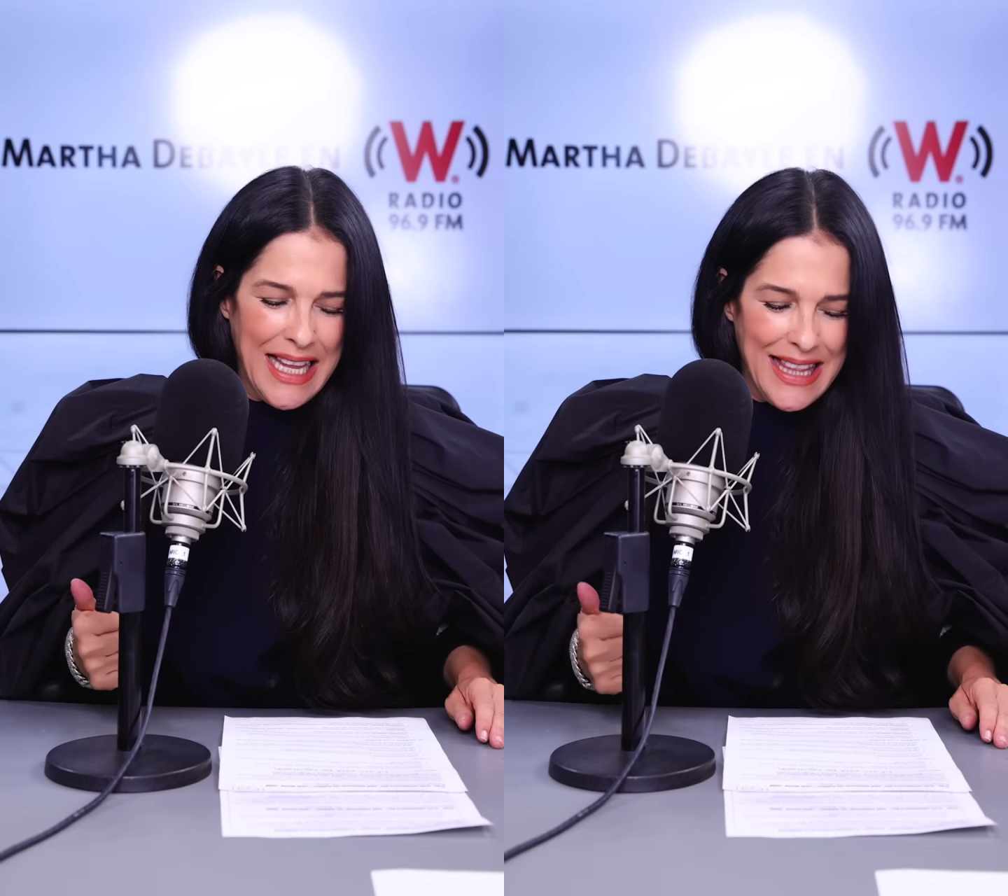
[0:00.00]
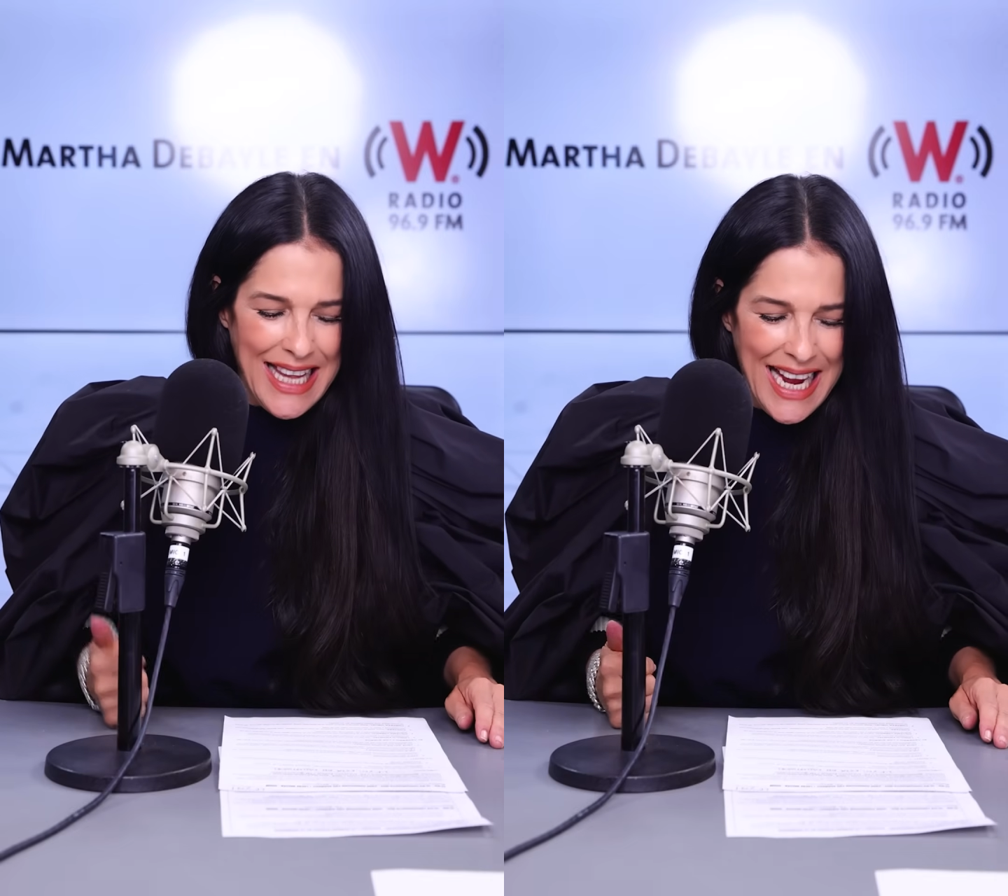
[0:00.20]

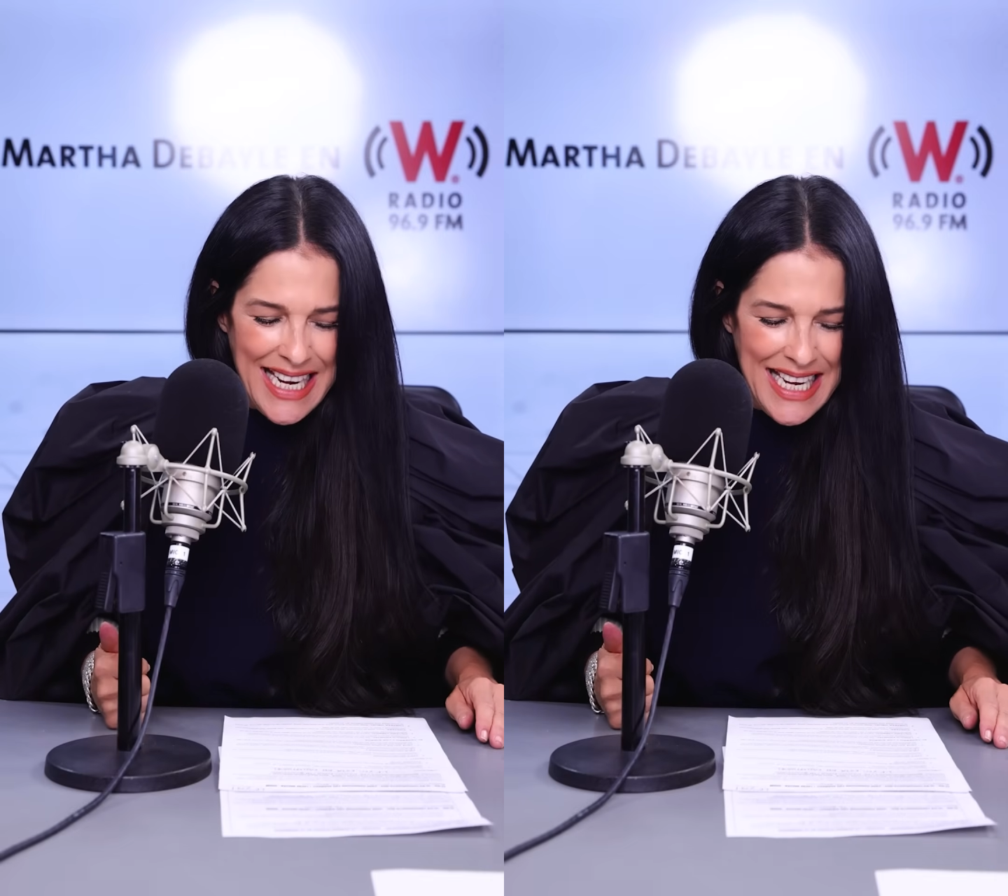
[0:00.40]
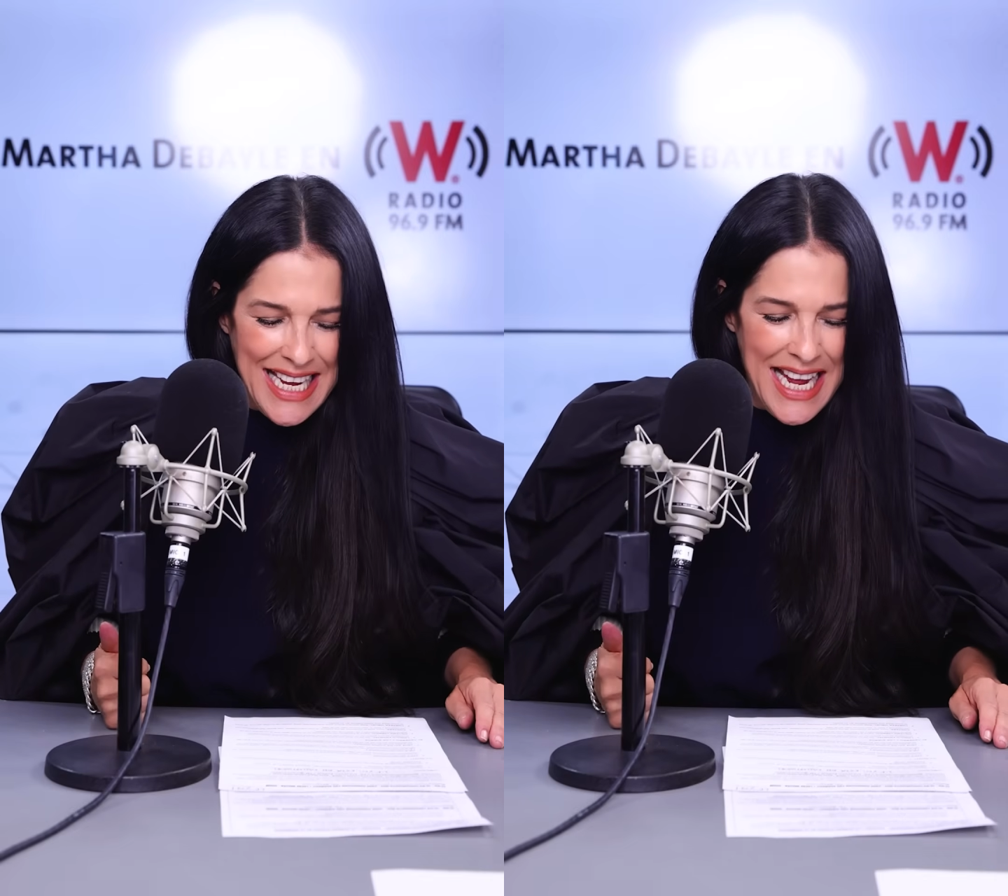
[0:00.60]

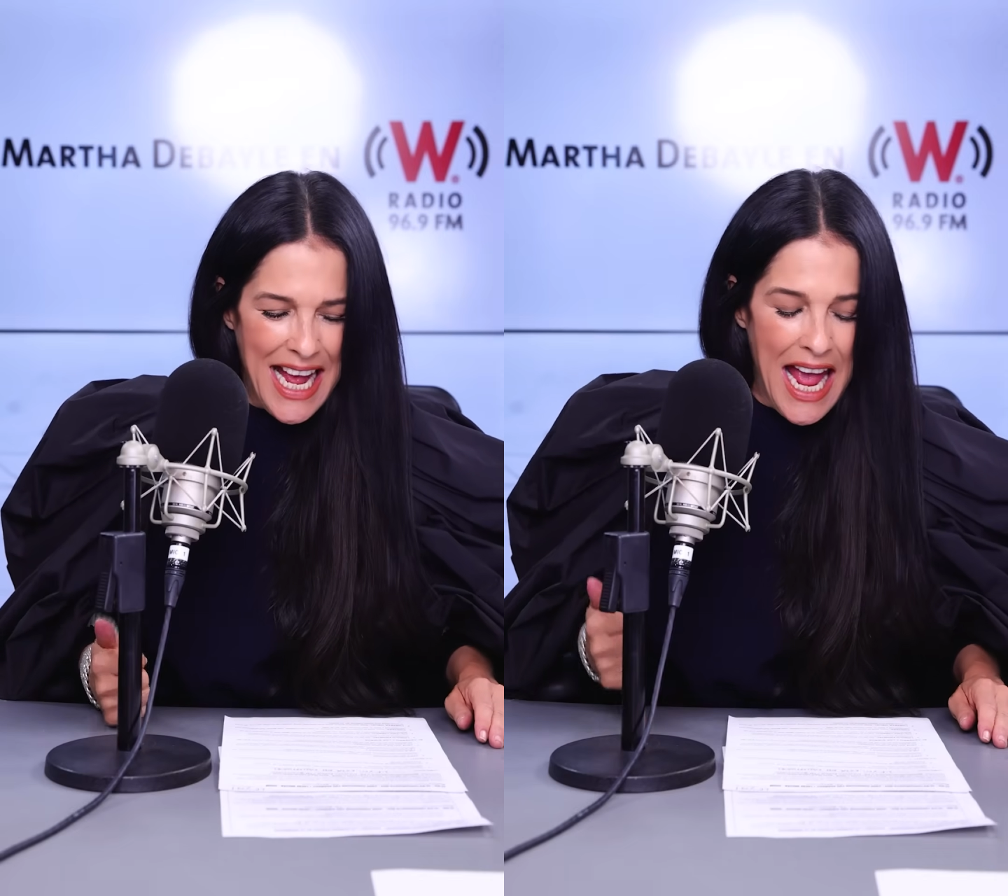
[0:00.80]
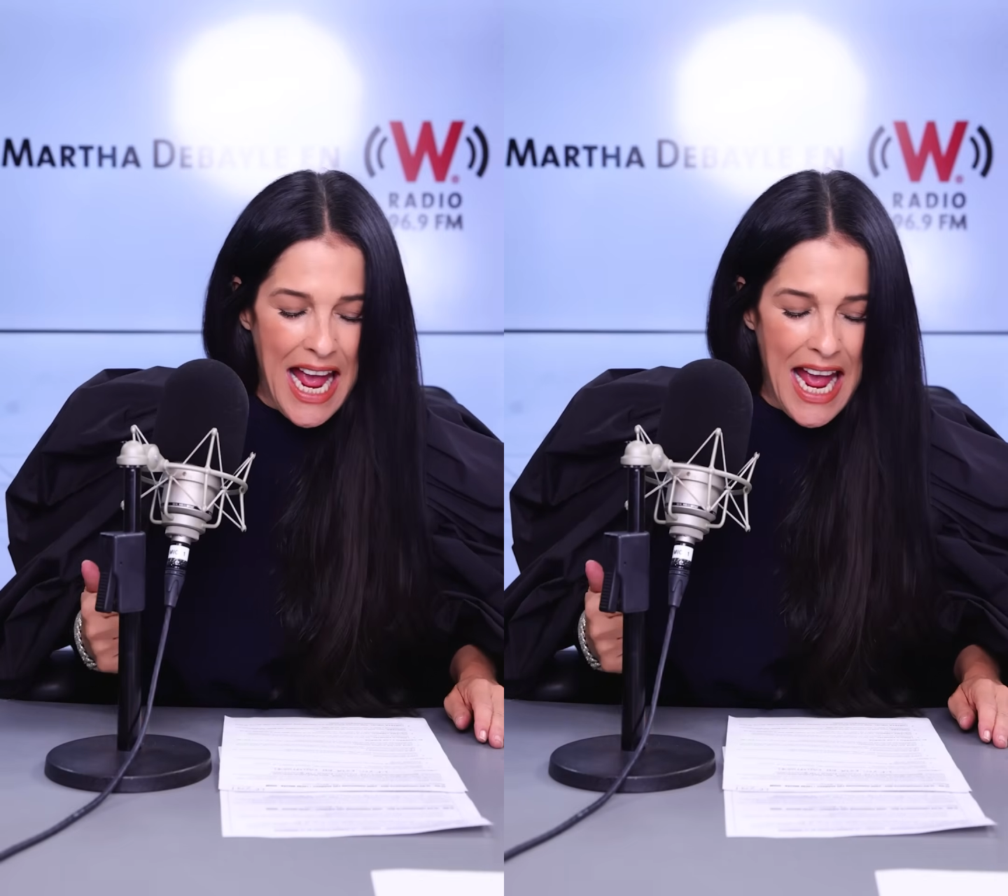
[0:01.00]
Layne